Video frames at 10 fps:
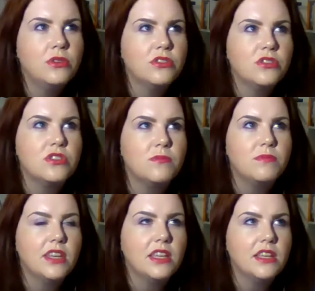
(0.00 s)
know. There's
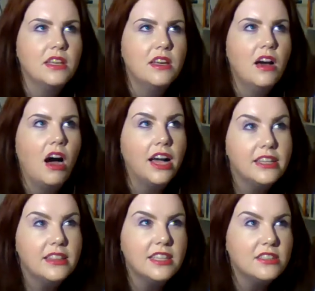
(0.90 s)
something.
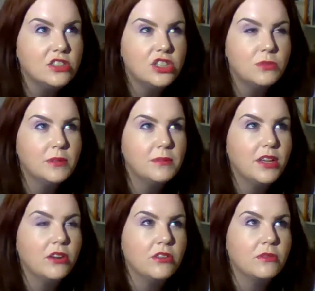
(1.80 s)
I think she will
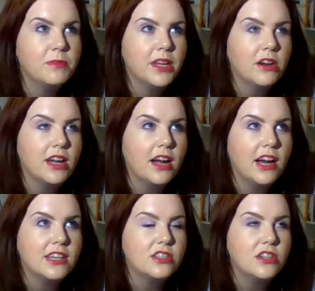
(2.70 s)
meet other bigger
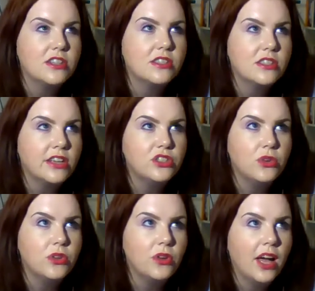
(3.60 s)
characters. I
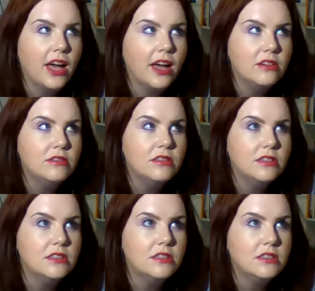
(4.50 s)
don't know how.
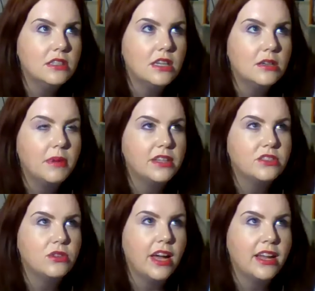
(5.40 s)

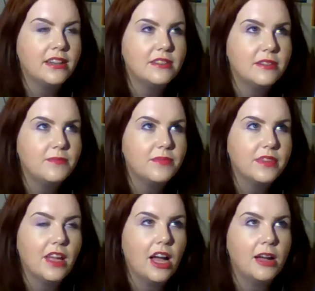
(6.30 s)
And
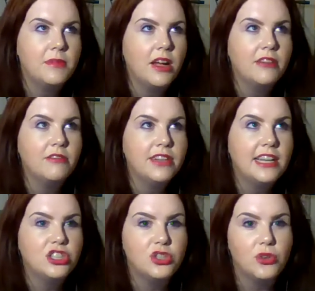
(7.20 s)
I'm not
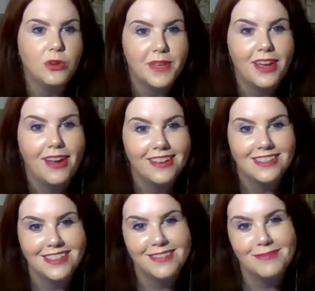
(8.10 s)
really sure
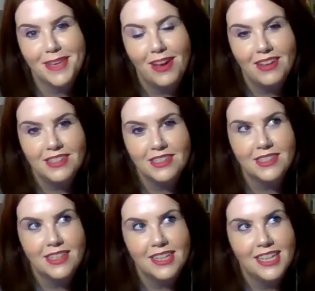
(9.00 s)

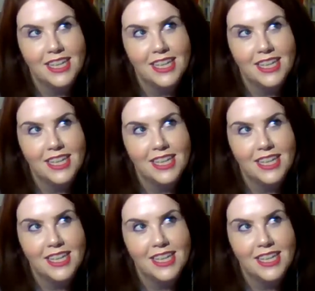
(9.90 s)
because